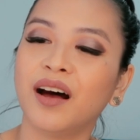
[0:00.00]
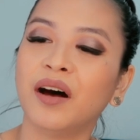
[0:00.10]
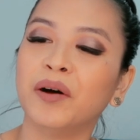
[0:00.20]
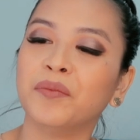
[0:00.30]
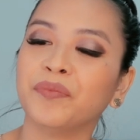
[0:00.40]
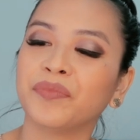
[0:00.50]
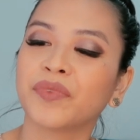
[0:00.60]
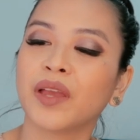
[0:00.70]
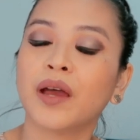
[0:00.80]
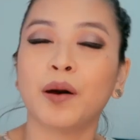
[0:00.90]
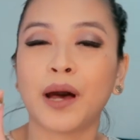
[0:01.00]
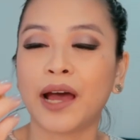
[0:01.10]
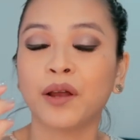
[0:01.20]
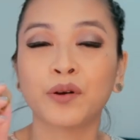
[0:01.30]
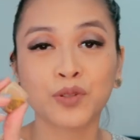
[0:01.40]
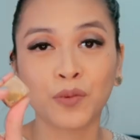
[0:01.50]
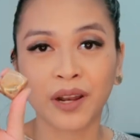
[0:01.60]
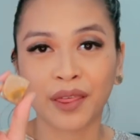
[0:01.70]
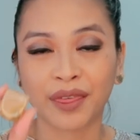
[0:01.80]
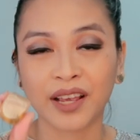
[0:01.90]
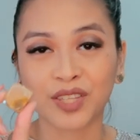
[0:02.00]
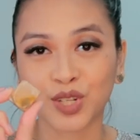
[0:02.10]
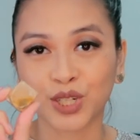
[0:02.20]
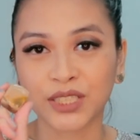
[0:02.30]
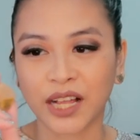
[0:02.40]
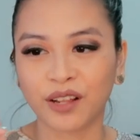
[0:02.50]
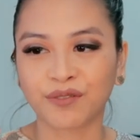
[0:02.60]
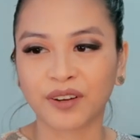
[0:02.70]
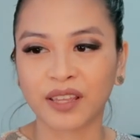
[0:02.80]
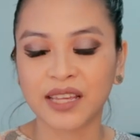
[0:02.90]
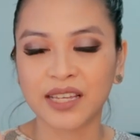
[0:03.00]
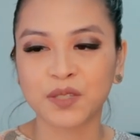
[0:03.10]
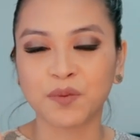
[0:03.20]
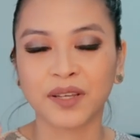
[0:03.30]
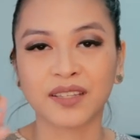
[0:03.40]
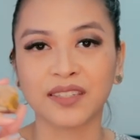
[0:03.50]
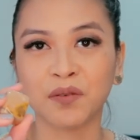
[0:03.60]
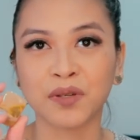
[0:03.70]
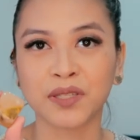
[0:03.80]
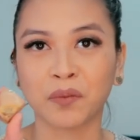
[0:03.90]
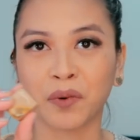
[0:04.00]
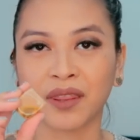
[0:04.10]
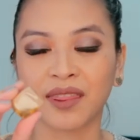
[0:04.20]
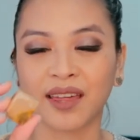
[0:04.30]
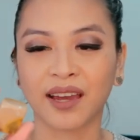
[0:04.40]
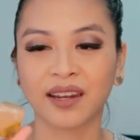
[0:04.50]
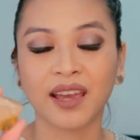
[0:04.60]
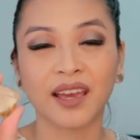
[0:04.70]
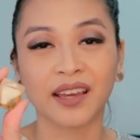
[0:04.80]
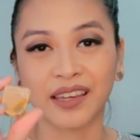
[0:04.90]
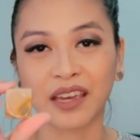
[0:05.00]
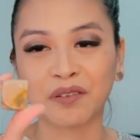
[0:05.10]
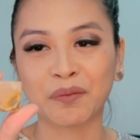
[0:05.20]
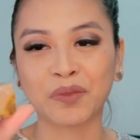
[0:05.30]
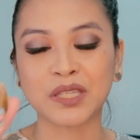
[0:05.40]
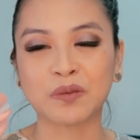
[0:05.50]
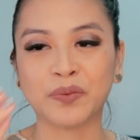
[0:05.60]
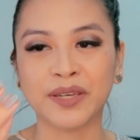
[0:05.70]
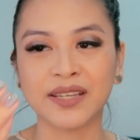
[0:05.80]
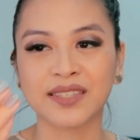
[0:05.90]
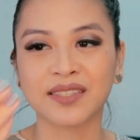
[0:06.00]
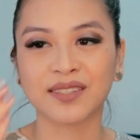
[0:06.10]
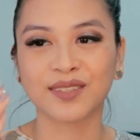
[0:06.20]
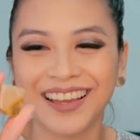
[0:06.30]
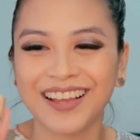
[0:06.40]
I also want to thank Sir Del for this because he was the one that gave up this piece